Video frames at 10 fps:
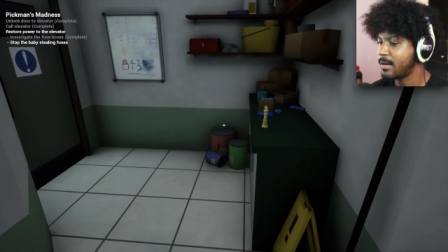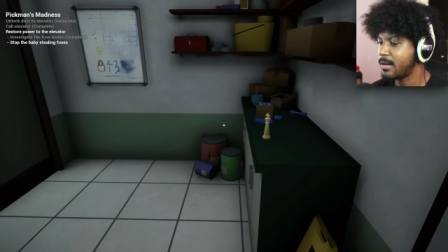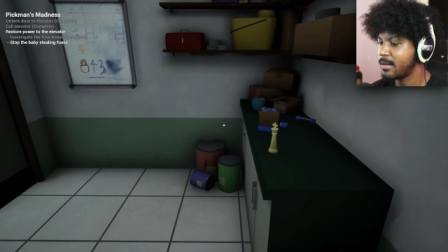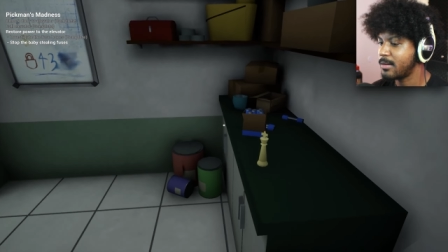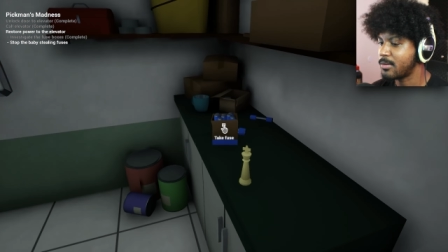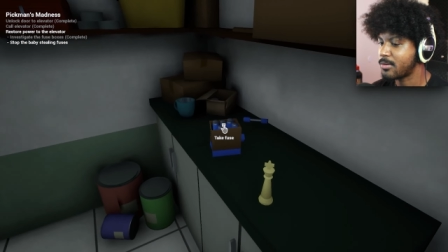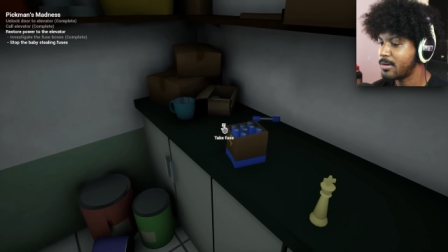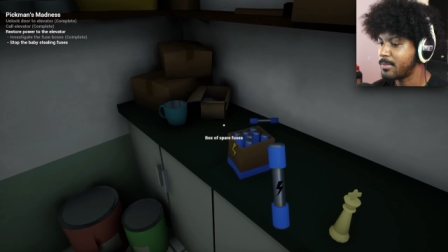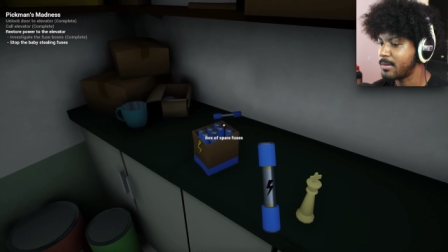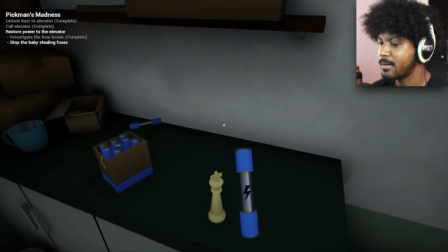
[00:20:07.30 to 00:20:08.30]
got a little
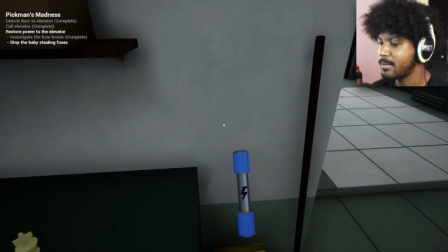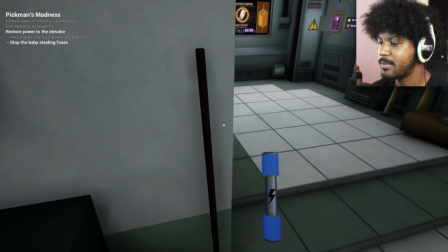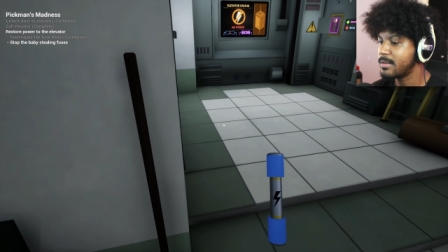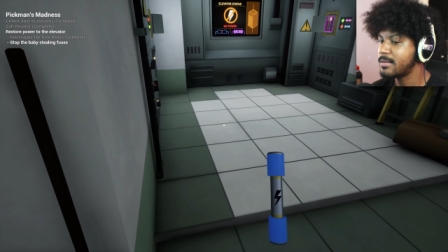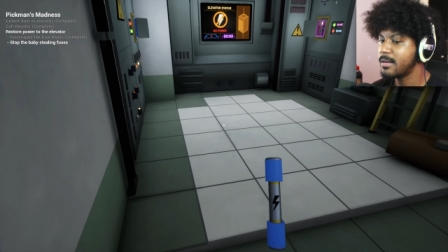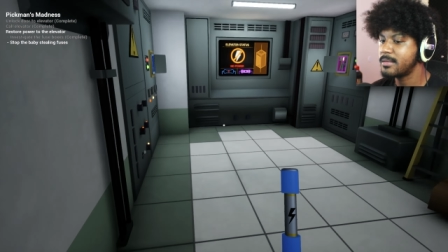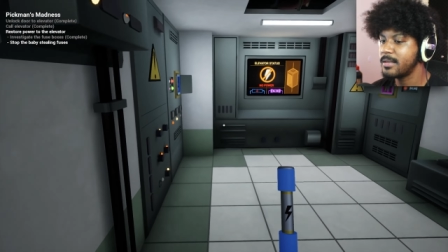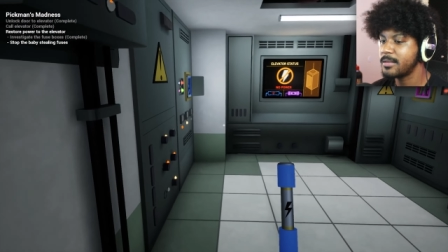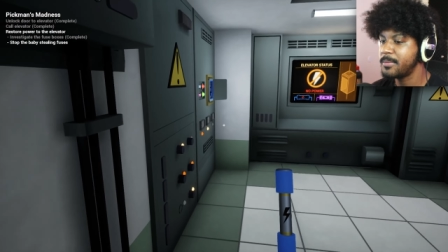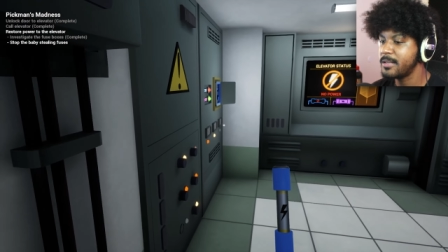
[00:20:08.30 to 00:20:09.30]
creepy. What does that
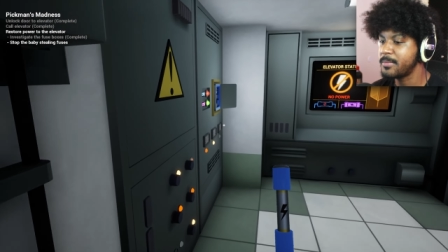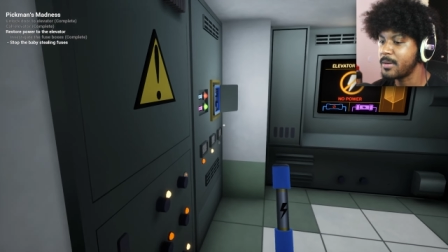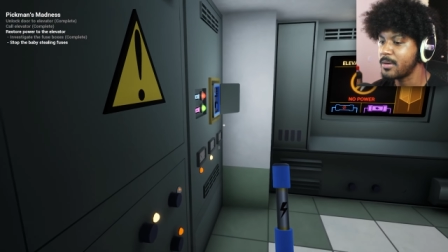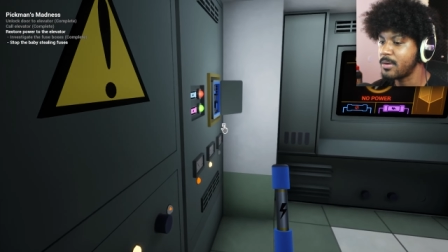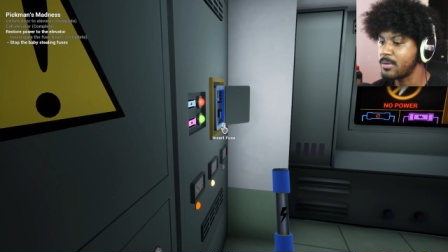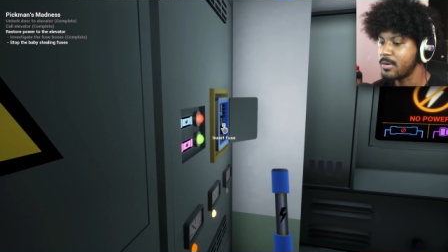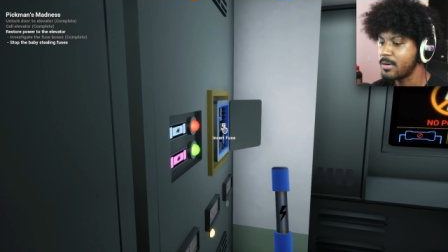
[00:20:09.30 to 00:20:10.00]
chest piece mean though?